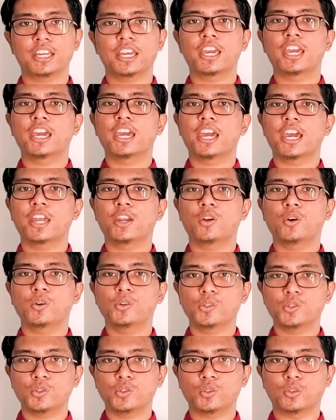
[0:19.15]
and
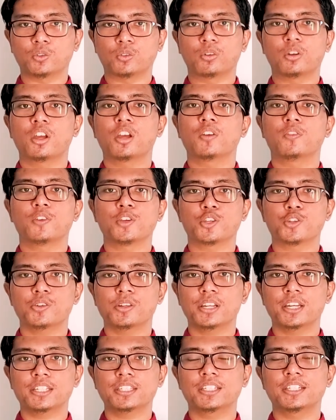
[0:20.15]
also
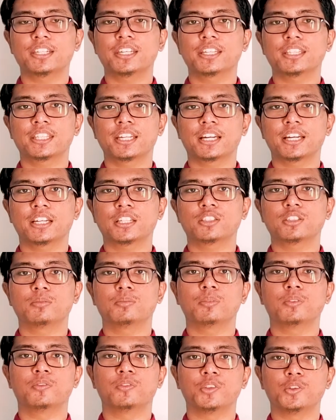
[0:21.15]
visualize the data to be
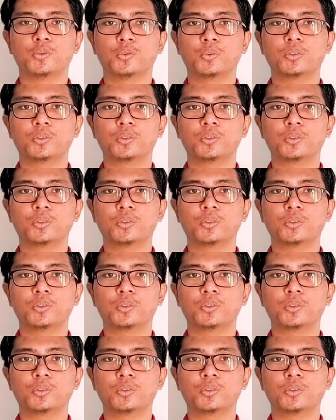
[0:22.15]
viewed